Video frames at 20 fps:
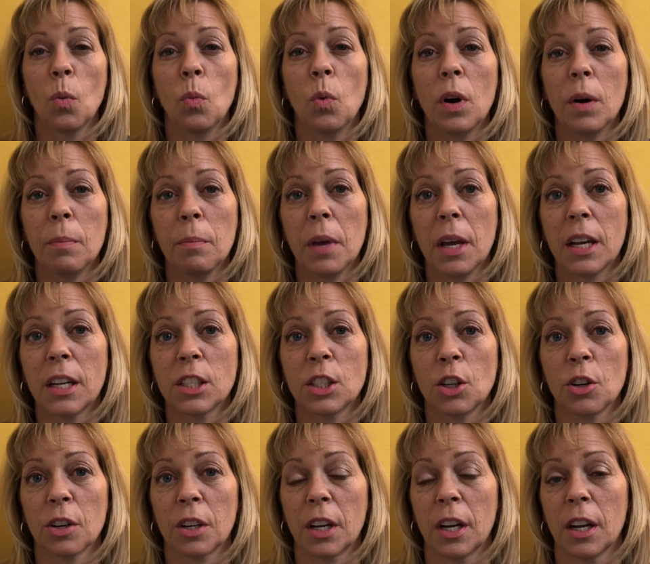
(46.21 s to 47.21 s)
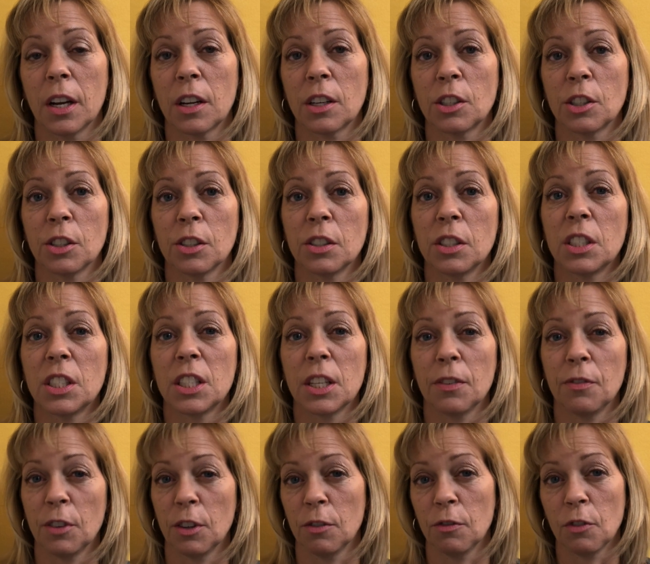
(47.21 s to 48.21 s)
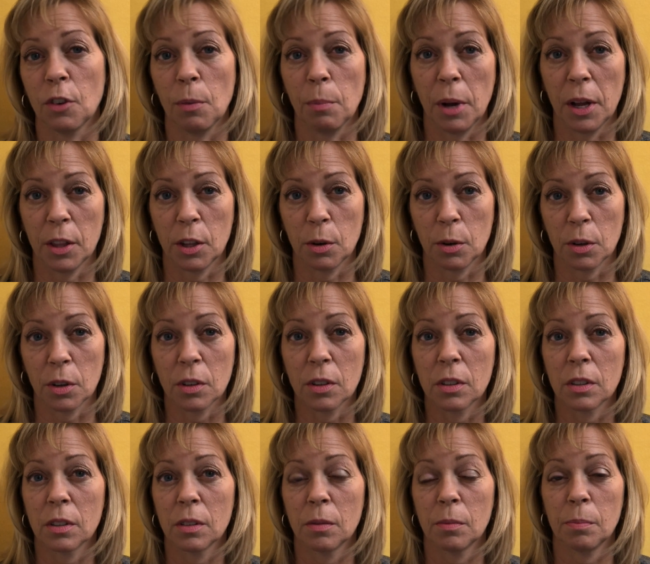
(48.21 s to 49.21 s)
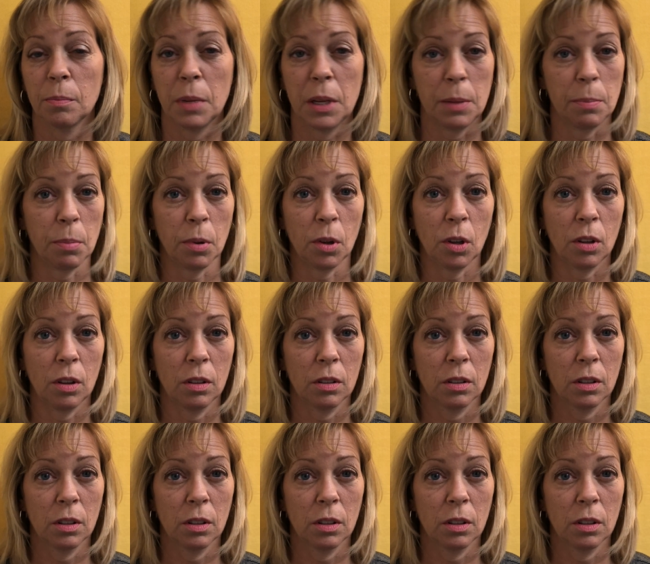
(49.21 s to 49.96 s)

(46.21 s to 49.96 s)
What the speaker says: What makes your character different from other people?